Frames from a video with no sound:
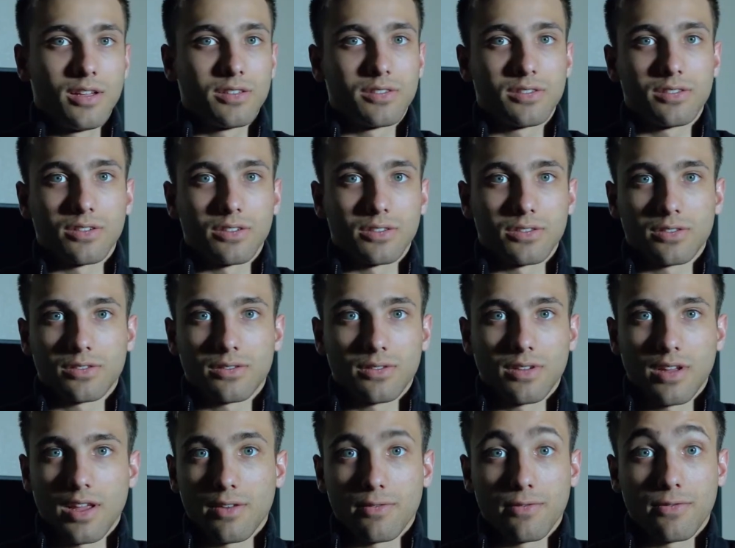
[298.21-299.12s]
search
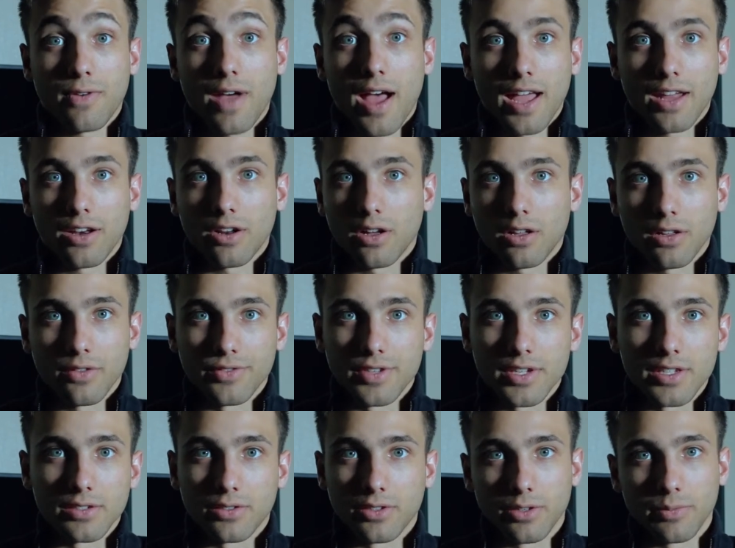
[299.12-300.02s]
and find all of
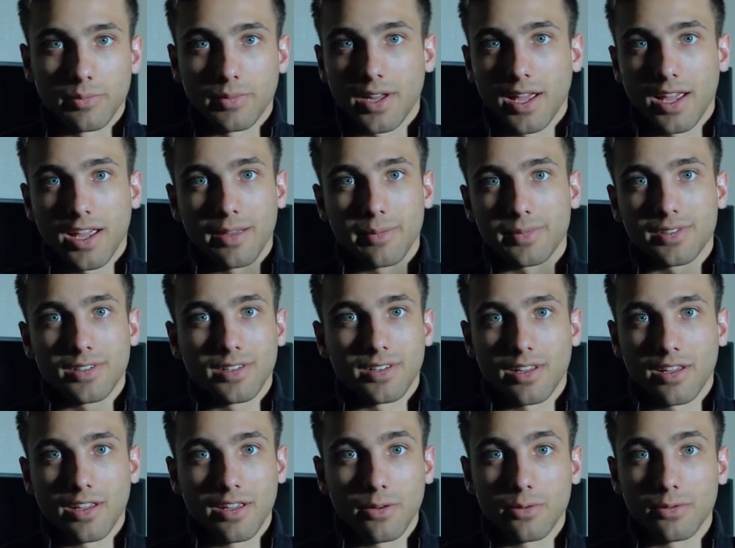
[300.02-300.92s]
these group names,
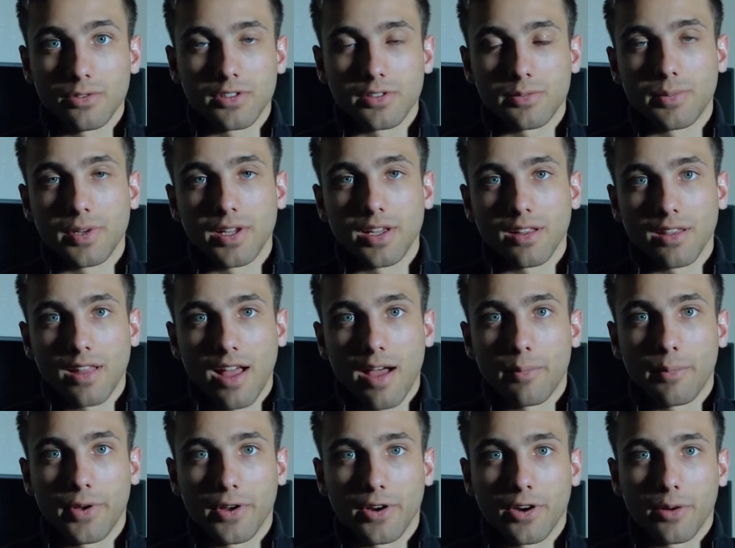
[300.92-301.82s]
and it would just be a
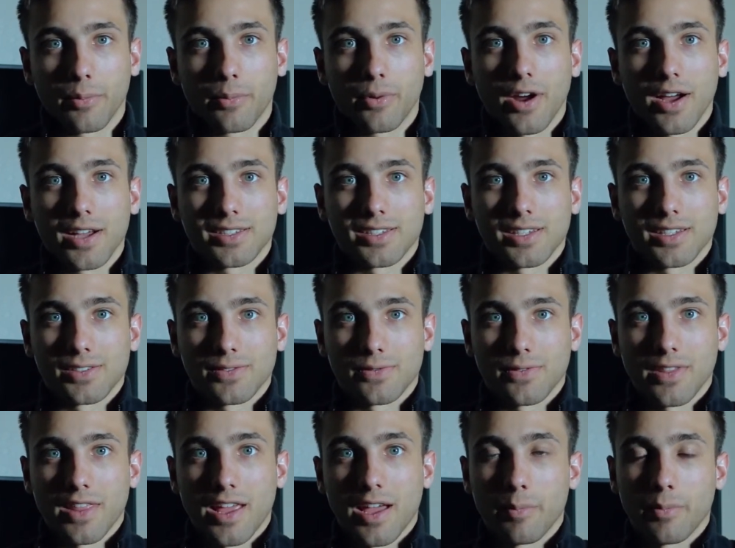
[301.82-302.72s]
lot bigger process
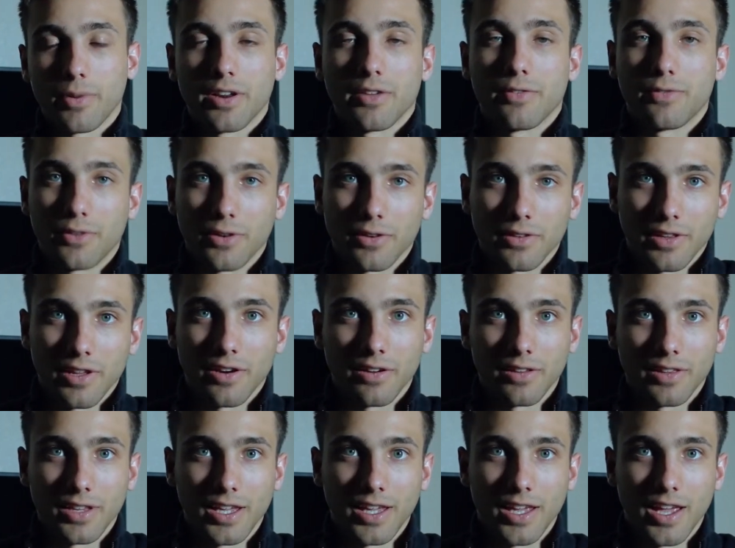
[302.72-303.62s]
for them. But if you're
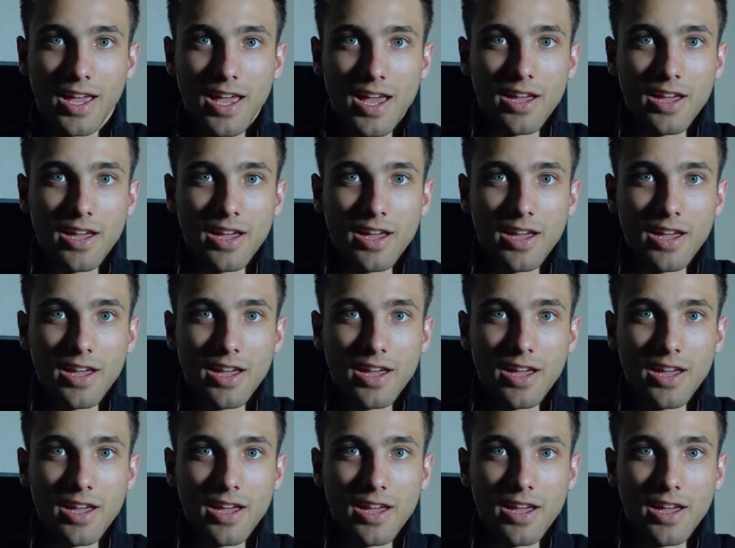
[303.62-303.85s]
literally,